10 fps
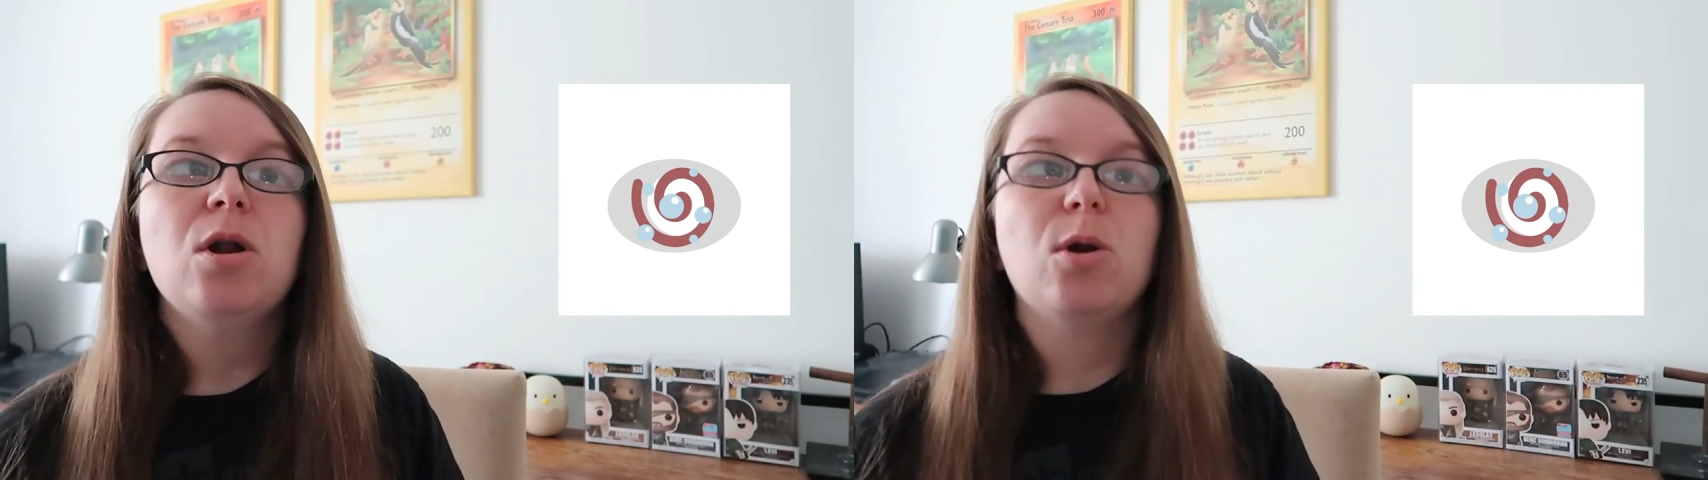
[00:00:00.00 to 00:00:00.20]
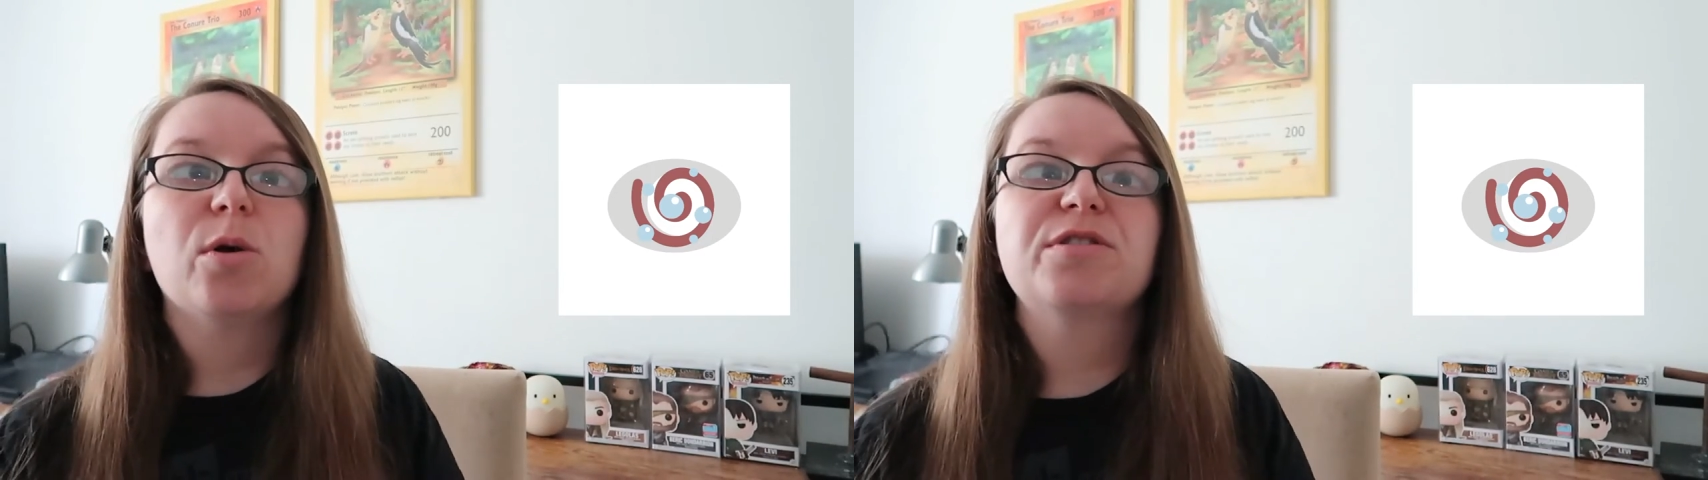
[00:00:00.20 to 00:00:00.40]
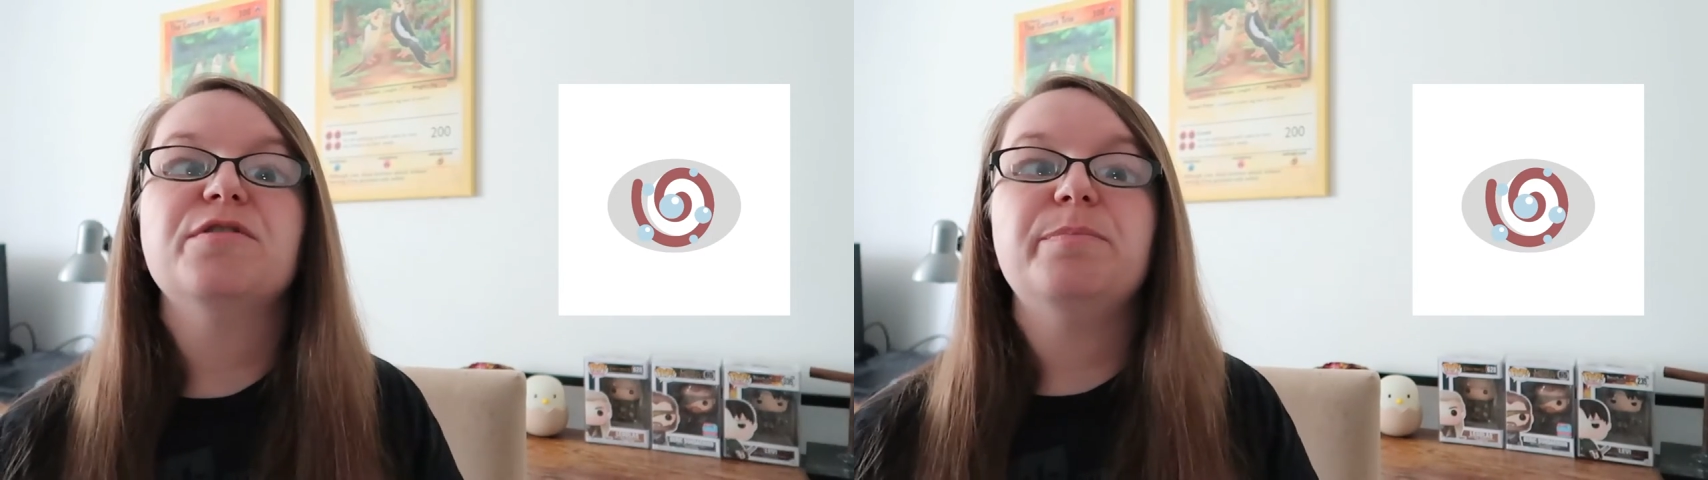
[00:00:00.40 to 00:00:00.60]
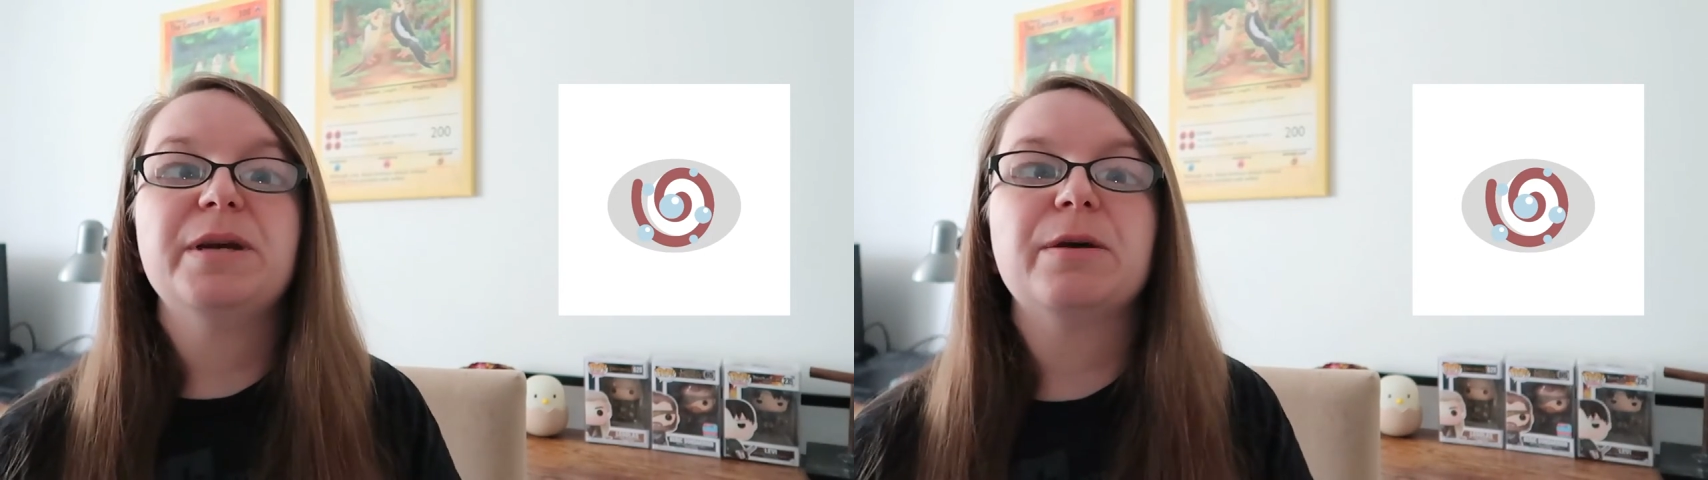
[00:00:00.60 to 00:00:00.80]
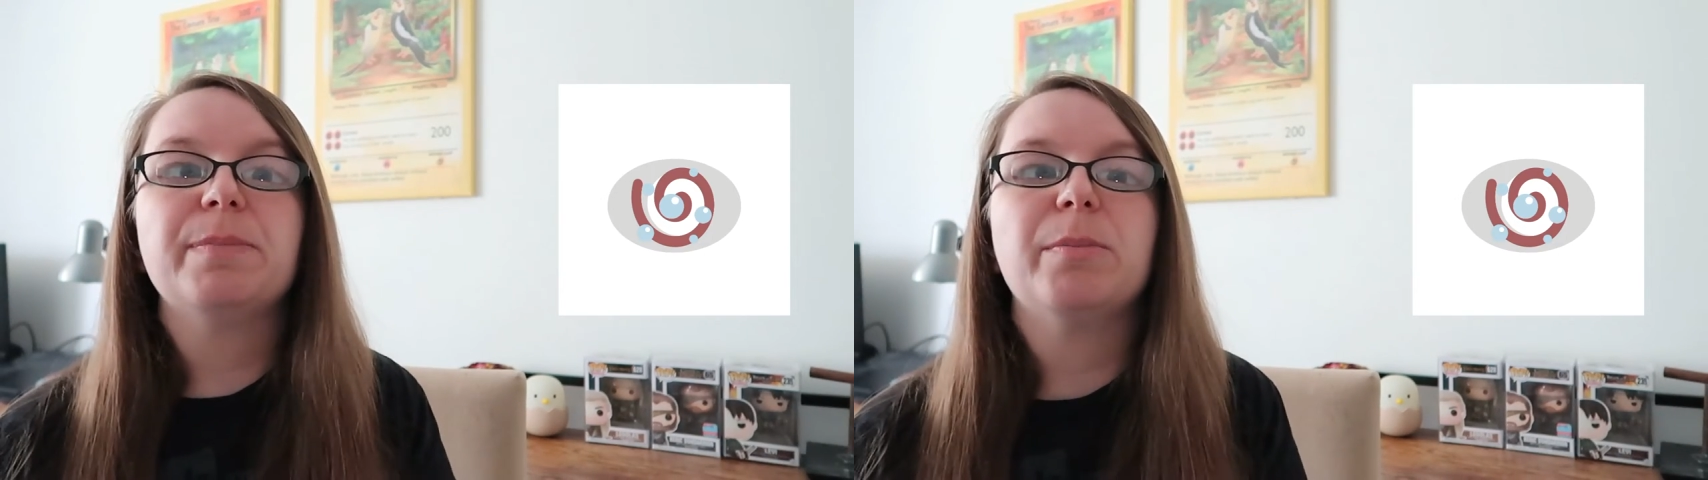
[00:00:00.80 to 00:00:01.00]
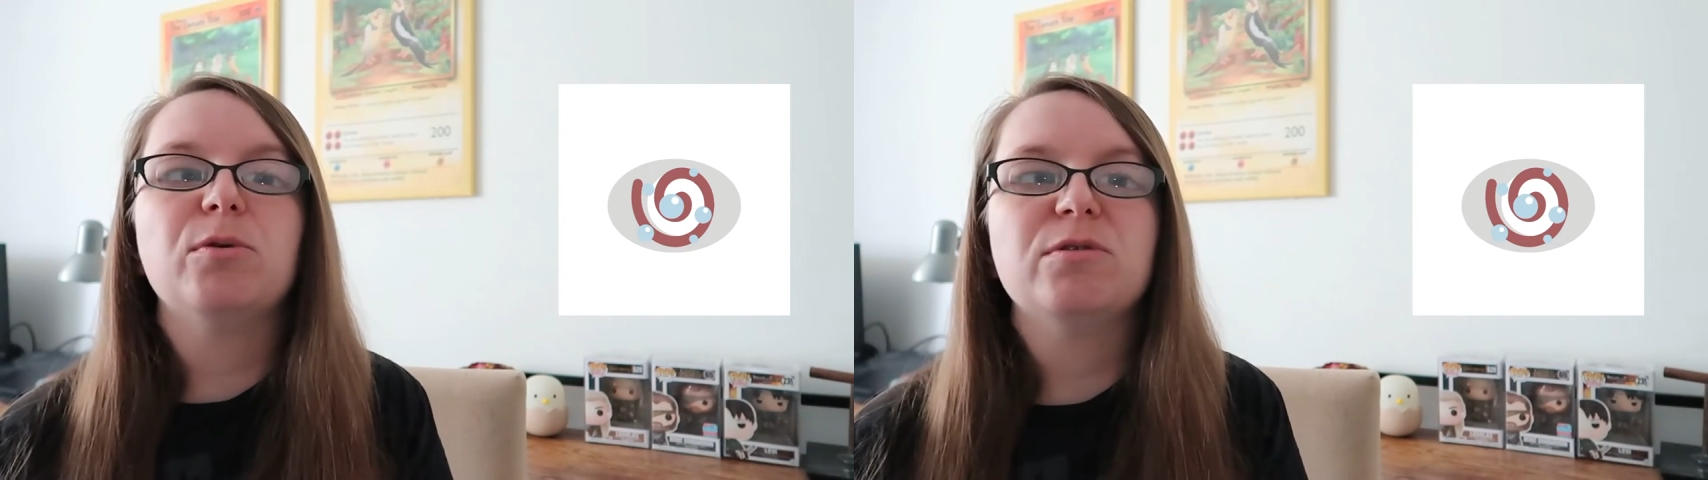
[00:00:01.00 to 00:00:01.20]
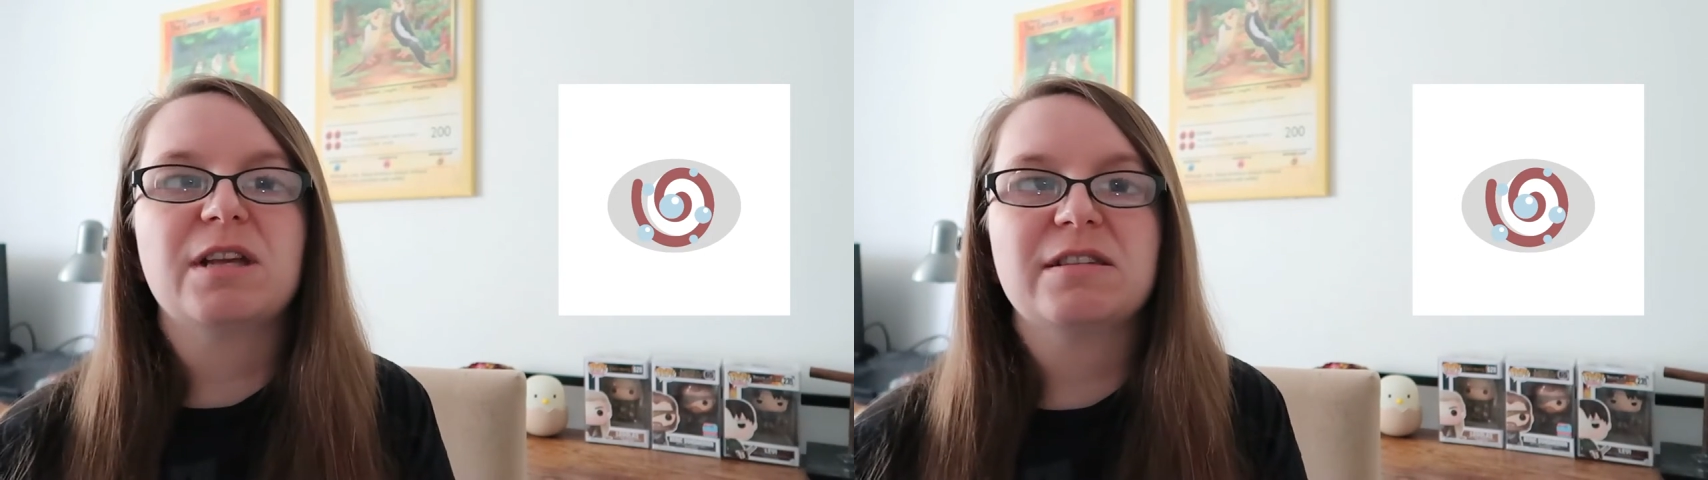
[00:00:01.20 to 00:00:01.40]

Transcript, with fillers: lots of big bubbles